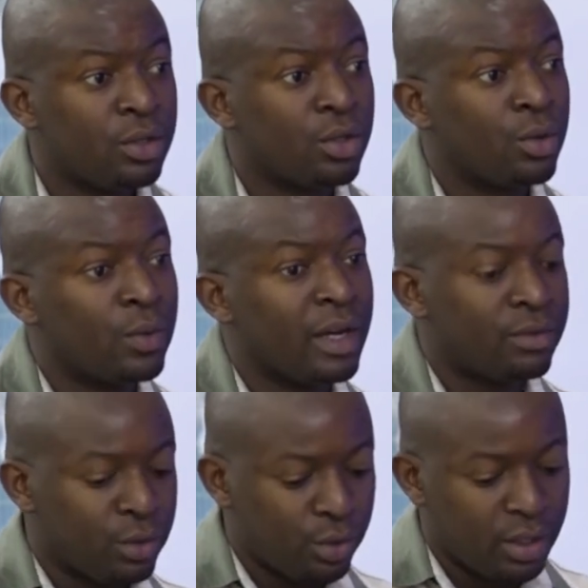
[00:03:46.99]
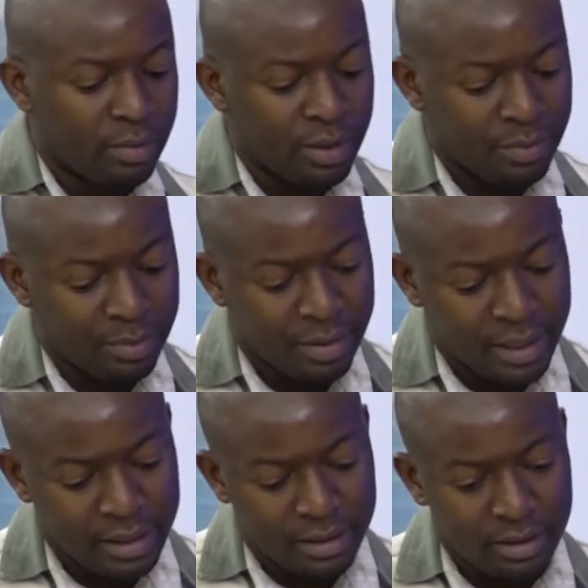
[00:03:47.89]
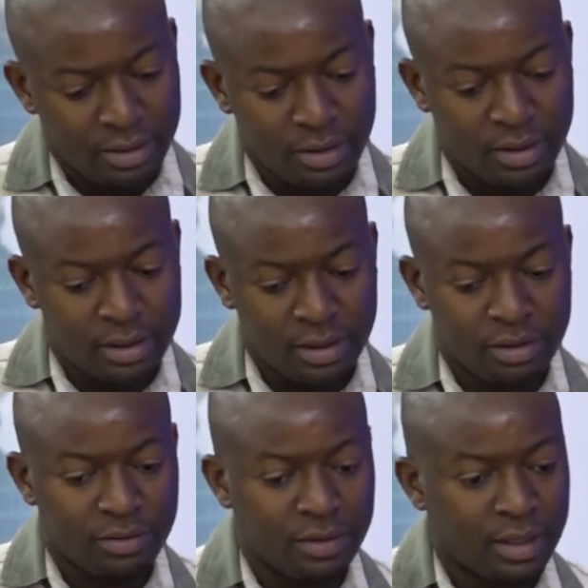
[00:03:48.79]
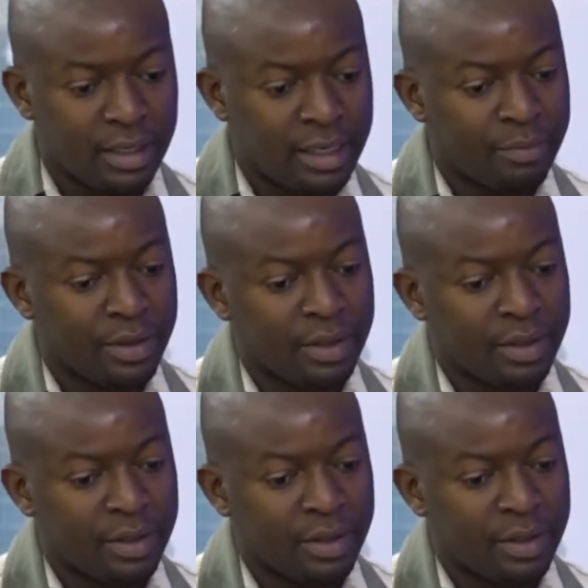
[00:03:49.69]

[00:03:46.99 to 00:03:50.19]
So we have to talk about preparedness in the context of our land